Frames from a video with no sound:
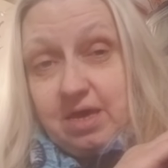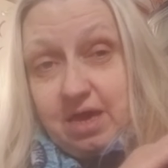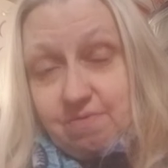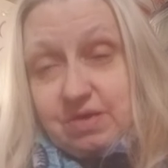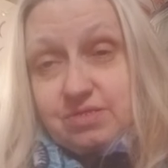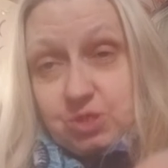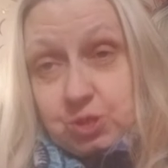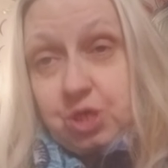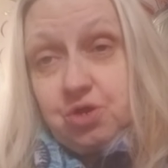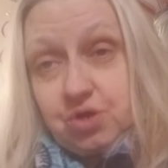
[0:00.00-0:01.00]
having the
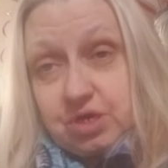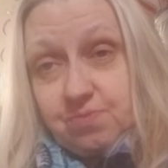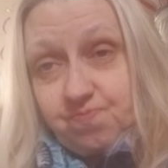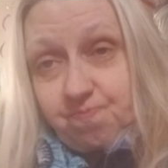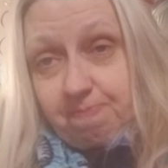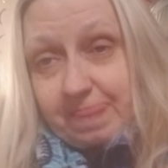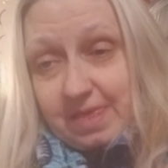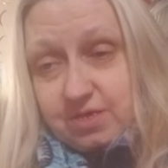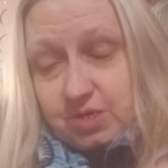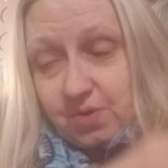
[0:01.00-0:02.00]
security
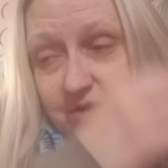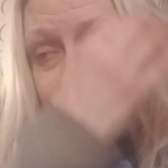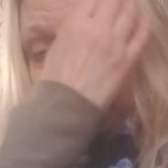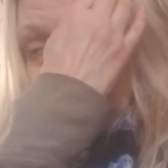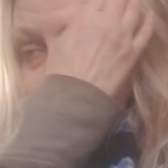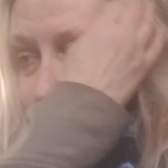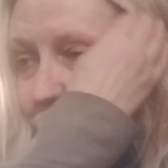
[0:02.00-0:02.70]
so anyhow